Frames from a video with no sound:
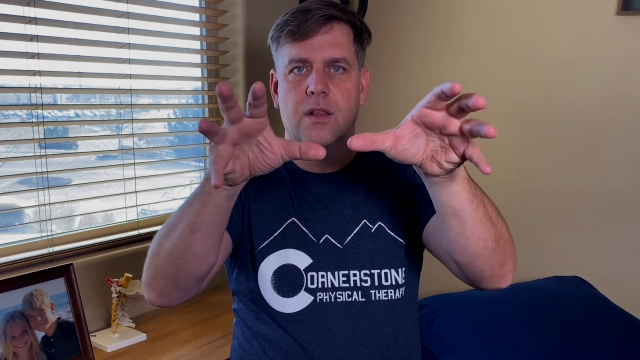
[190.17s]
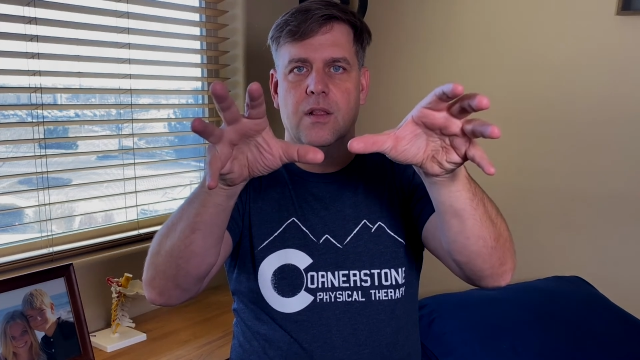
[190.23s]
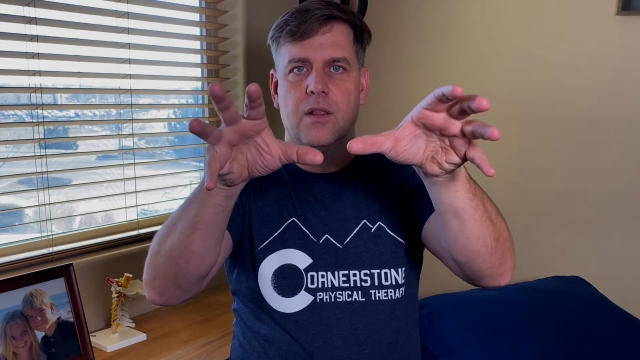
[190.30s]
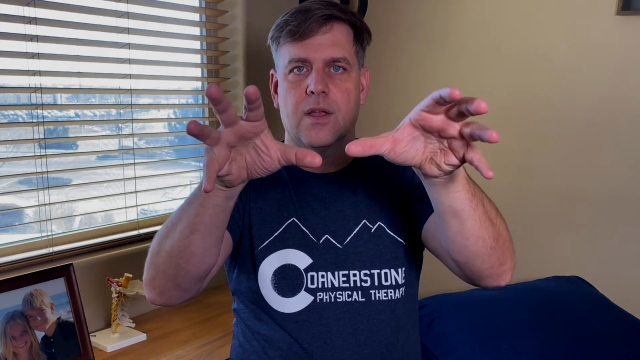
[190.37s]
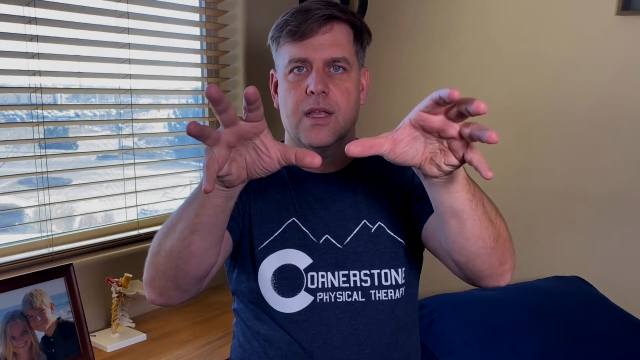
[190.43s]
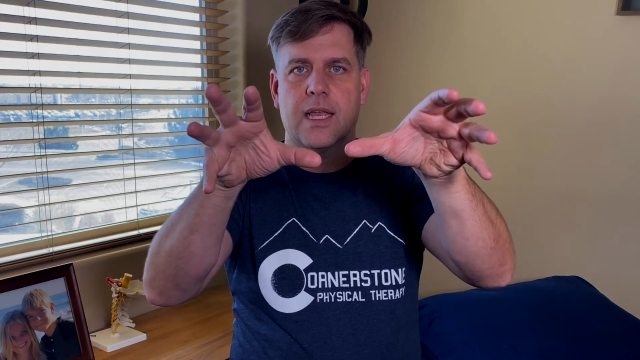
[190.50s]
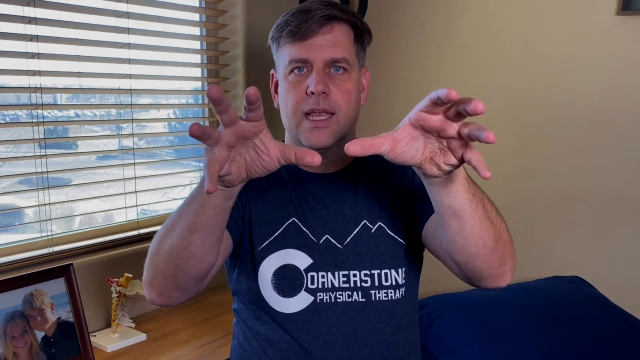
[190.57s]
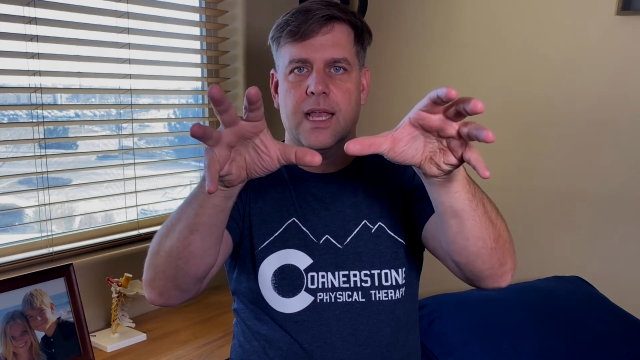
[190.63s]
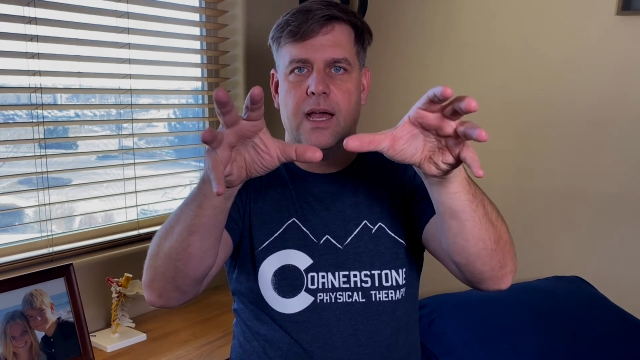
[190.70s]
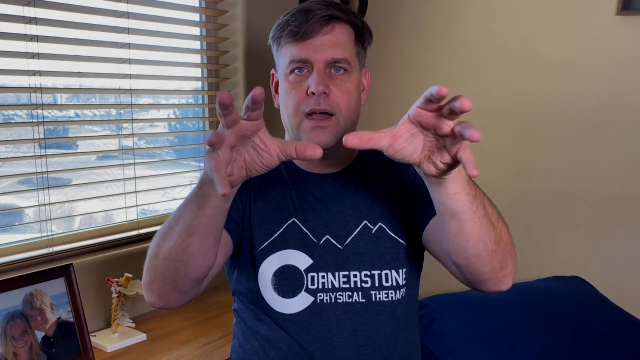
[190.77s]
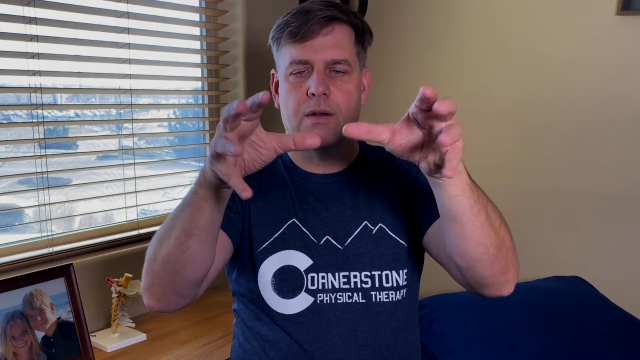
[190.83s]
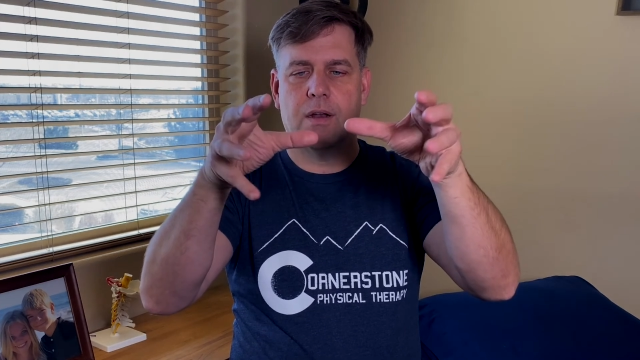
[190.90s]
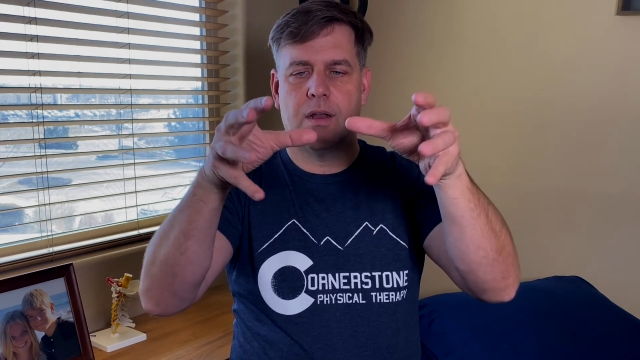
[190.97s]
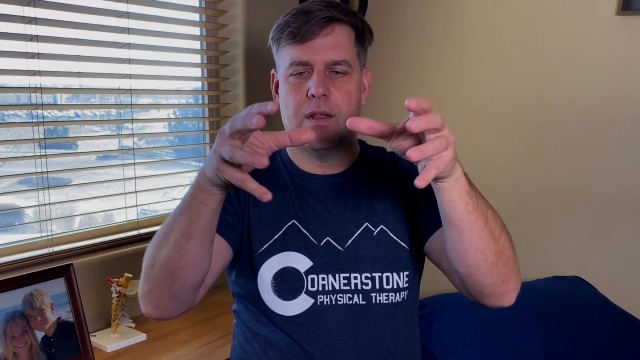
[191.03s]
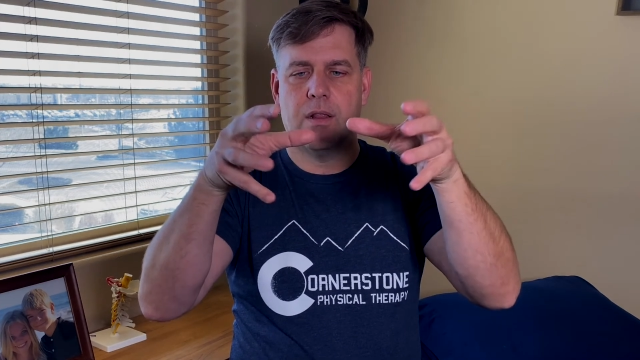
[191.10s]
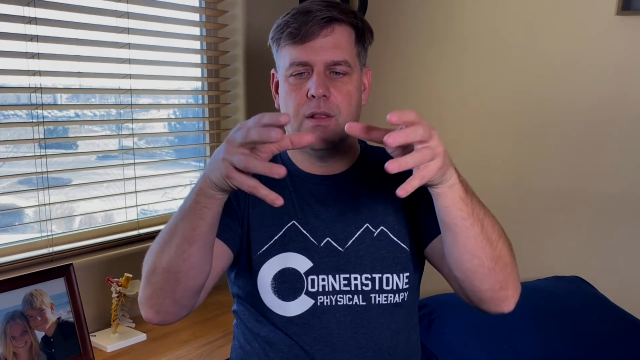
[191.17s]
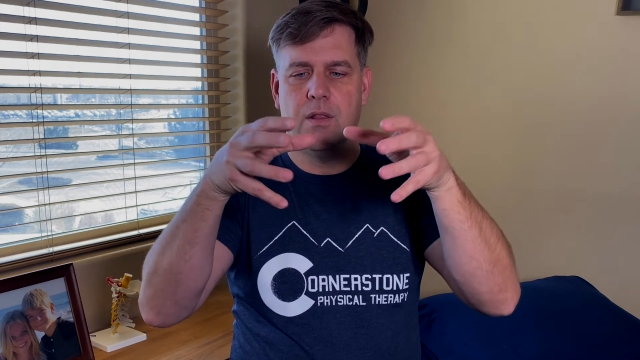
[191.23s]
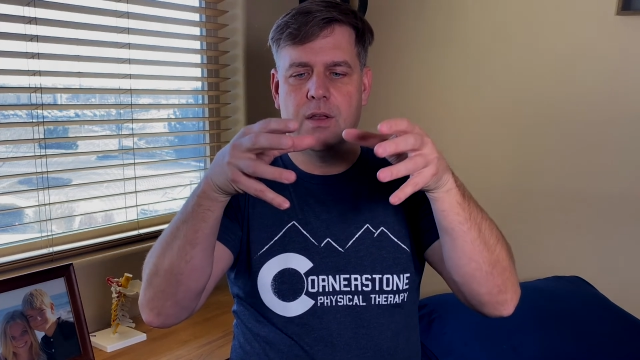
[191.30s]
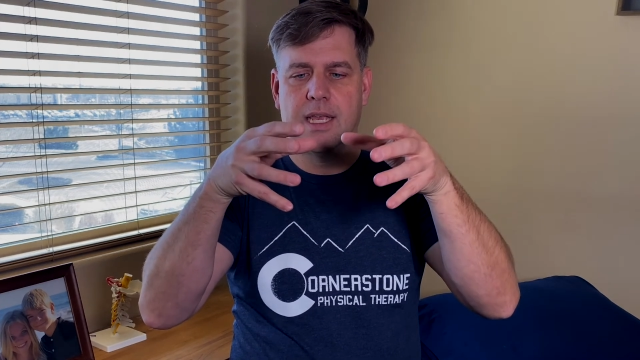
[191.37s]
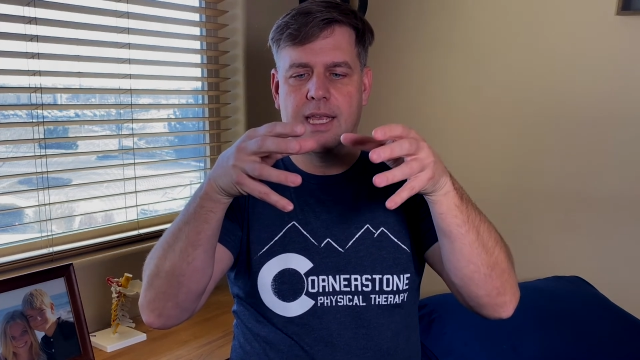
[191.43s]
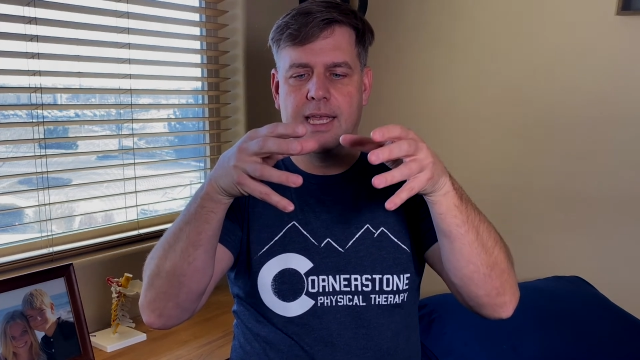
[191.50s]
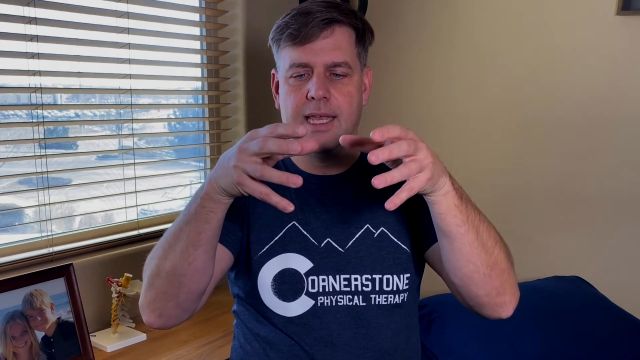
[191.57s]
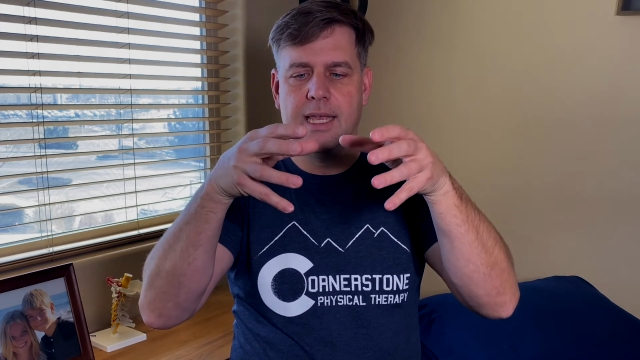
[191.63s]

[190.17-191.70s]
looking out, looking